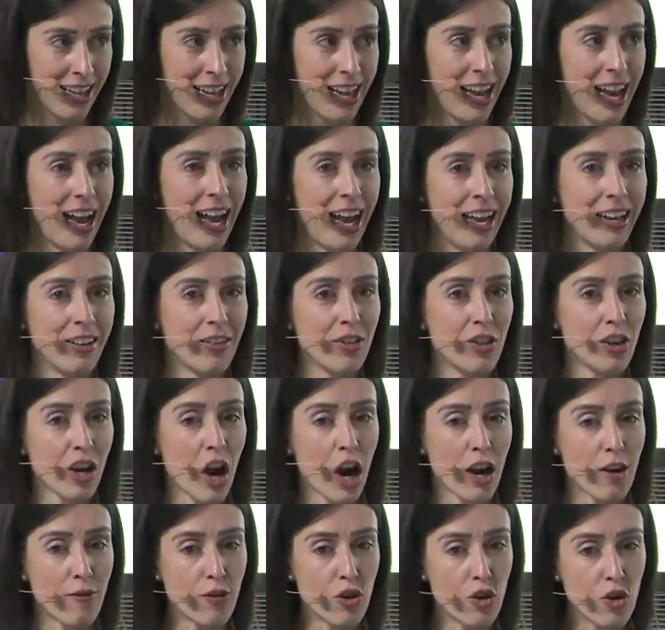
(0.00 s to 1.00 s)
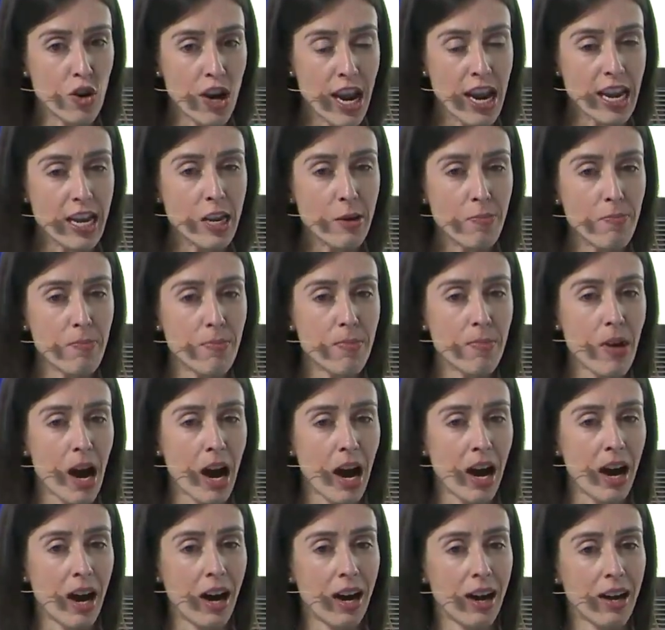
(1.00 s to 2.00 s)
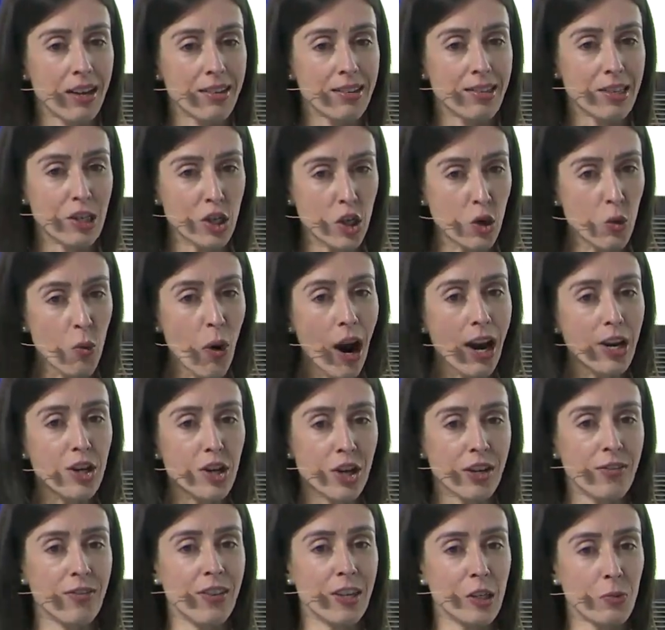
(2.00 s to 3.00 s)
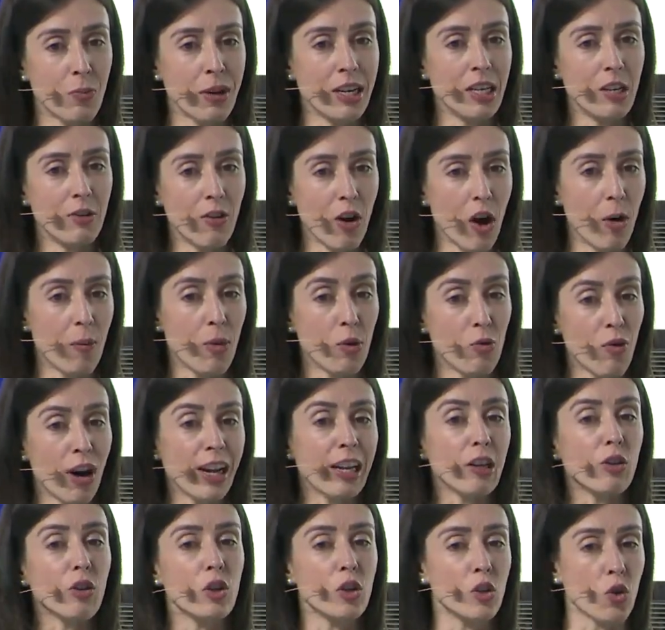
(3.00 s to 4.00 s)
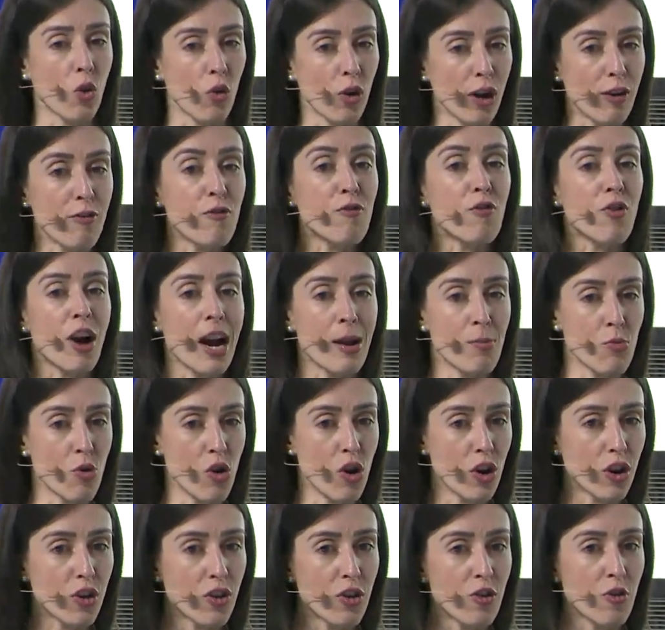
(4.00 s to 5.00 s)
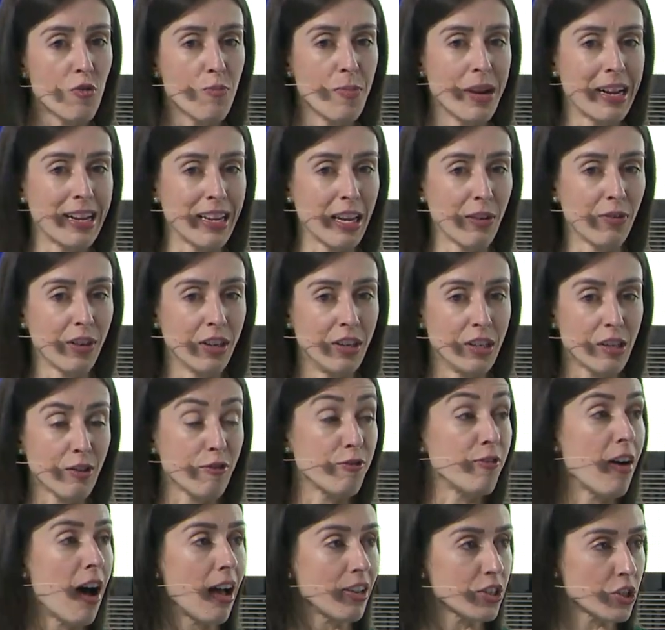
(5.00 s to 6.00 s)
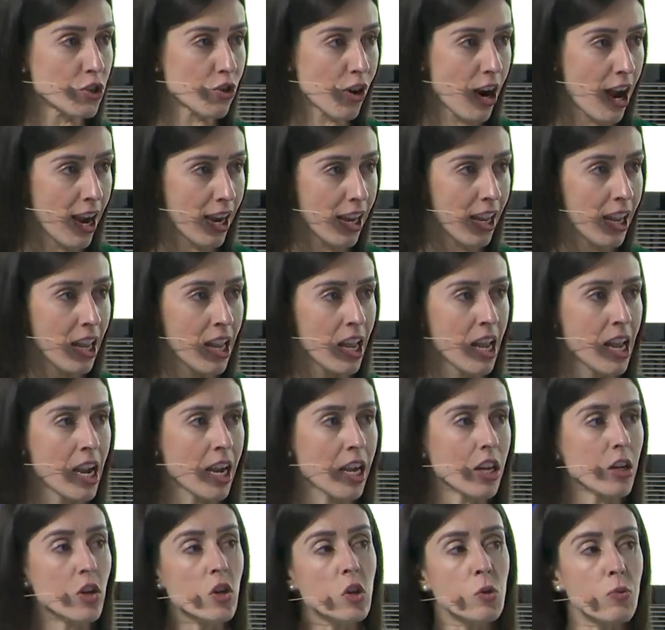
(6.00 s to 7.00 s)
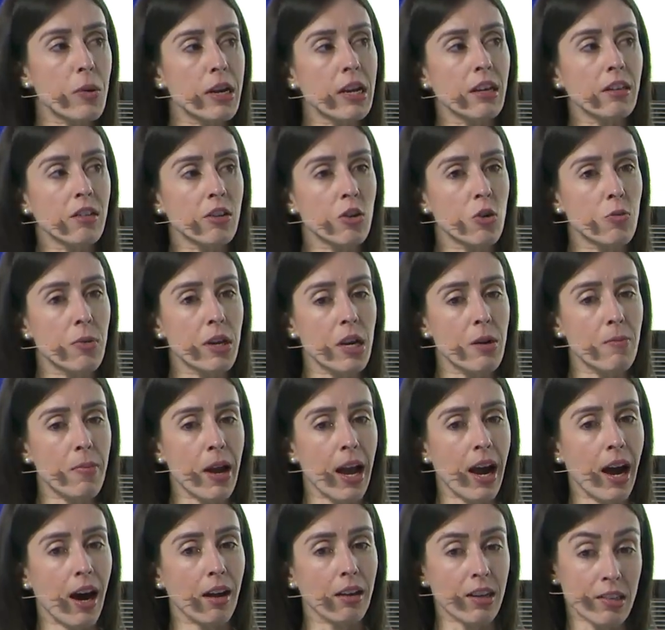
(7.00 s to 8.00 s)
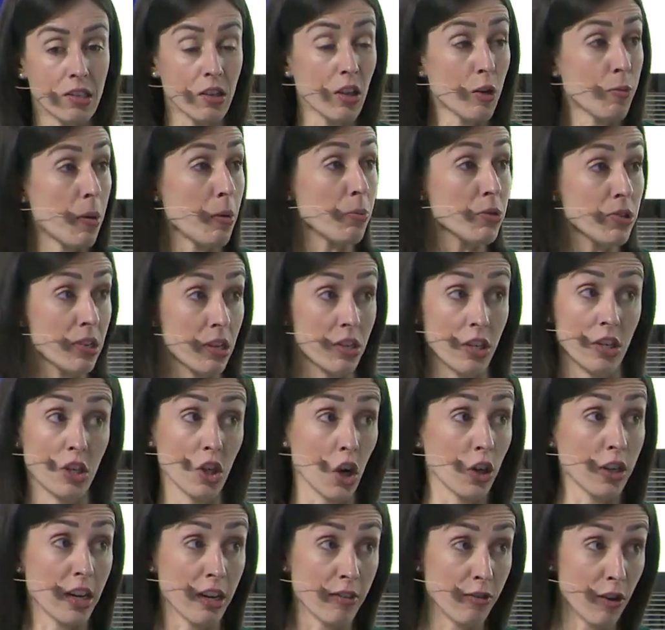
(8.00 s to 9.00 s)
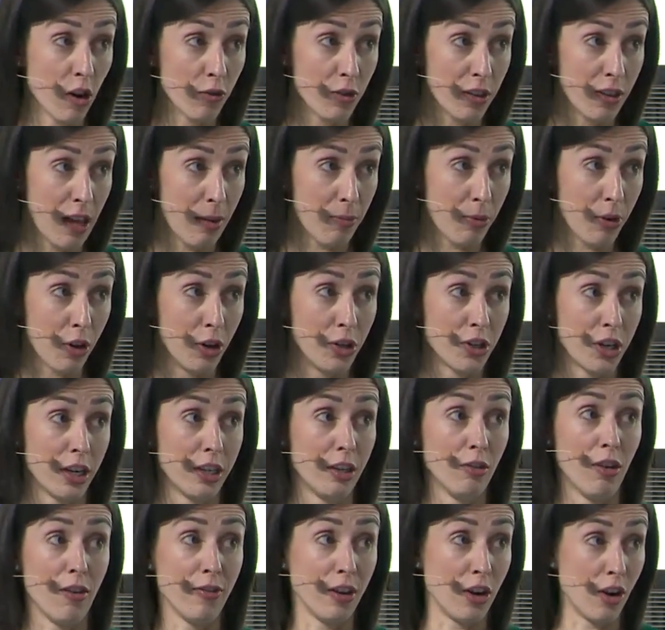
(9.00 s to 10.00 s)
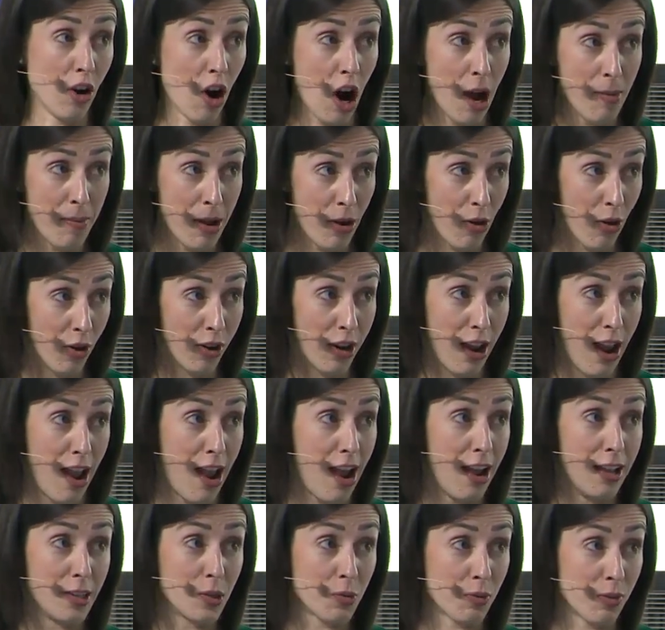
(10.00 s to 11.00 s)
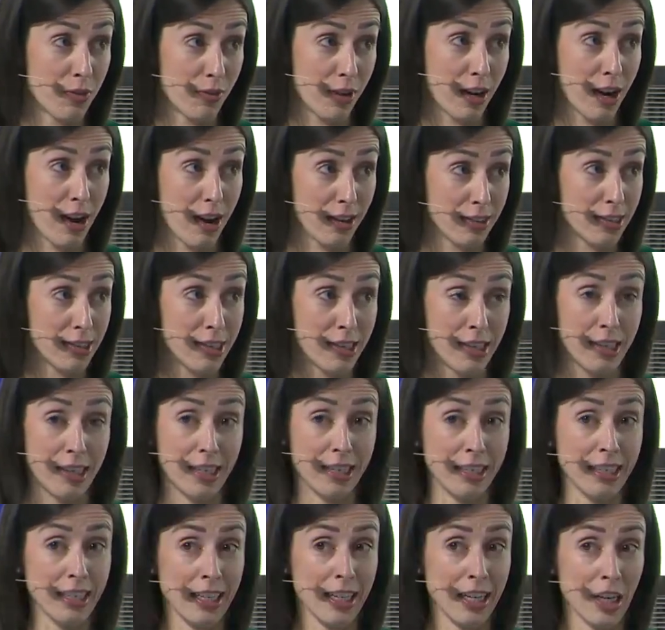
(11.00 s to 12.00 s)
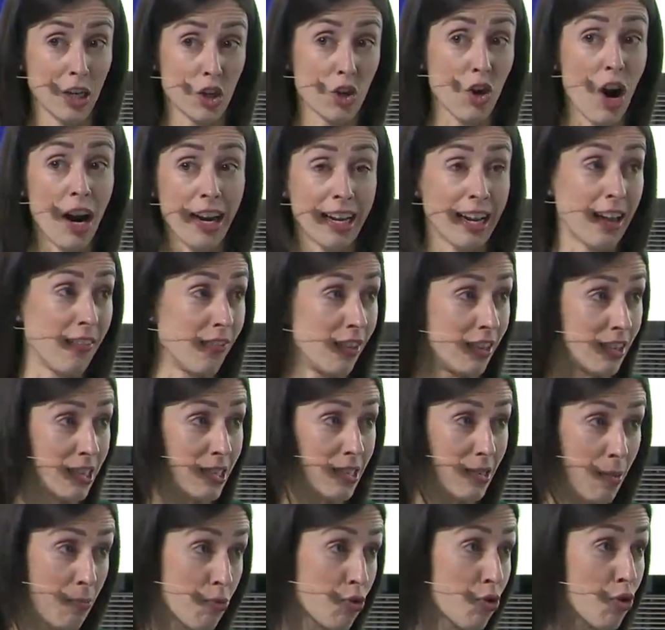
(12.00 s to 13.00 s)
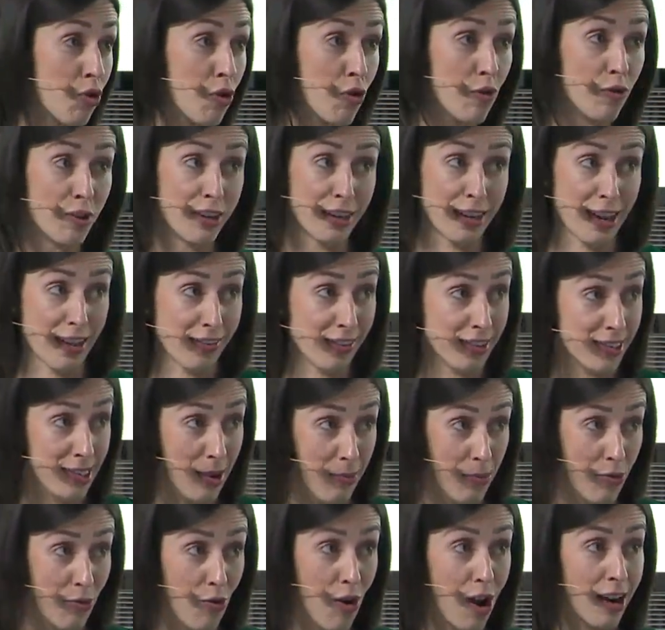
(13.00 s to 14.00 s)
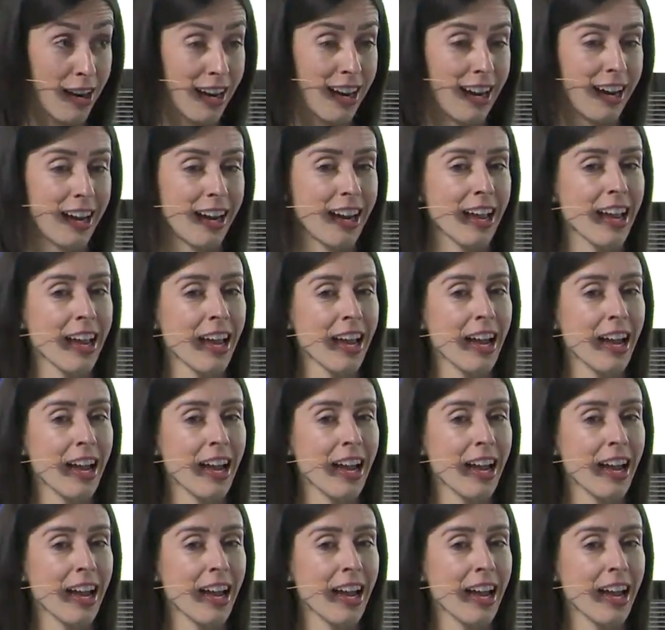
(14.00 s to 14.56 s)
and the kind of unique situation that's been developed, the regulatory framework that you've been given to fast track. Can you speak a little bit about, because a lot of people said you don't get involved in that project, you'll have a nightmare on your hands with regards to trying to get this approved and get this up and running.